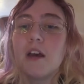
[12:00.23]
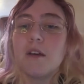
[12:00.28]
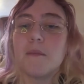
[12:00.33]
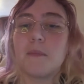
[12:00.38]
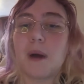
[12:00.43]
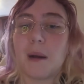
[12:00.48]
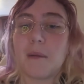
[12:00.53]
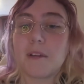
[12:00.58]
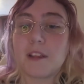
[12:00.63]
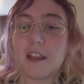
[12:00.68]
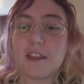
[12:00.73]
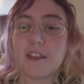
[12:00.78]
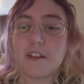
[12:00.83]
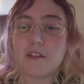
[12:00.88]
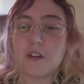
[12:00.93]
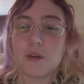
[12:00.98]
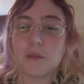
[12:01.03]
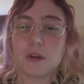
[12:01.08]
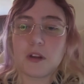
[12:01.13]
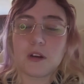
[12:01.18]
But I'm glad they're
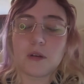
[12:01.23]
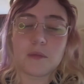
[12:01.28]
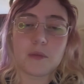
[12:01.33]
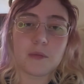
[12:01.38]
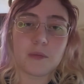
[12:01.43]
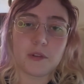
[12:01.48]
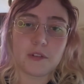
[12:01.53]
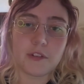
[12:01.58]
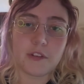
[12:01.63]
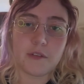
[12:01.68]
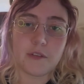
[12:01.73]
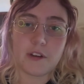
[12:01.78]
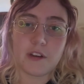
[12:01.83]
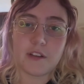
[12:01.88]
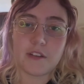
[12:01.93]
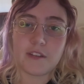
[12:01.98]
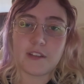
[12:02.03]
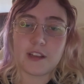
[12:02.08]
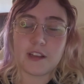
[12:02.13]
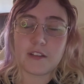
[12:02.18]
opening up the
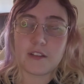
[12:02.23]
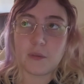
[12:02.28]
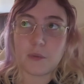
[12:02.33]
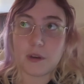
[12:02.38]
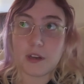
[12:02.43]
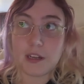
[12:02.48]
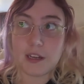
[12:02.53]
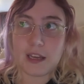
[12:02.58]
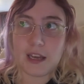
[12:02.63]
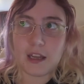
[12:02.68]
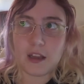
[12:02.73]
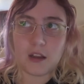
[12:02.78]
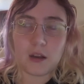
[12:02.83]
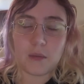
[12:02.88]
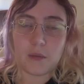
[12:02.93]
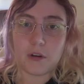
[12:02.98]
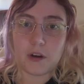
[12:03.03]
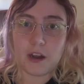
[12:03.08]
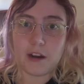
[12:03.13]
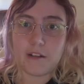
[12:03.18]
multiverse thing, so we're going to get a lot
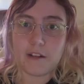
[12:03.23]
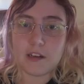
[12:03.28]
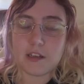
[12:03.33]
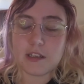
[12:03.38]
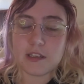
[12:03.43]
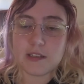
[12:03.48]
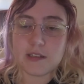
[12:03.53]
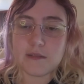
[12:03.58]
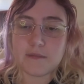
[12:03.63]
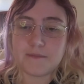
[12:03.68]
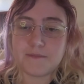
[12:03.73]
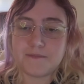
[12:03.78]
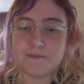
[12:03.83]
more characters.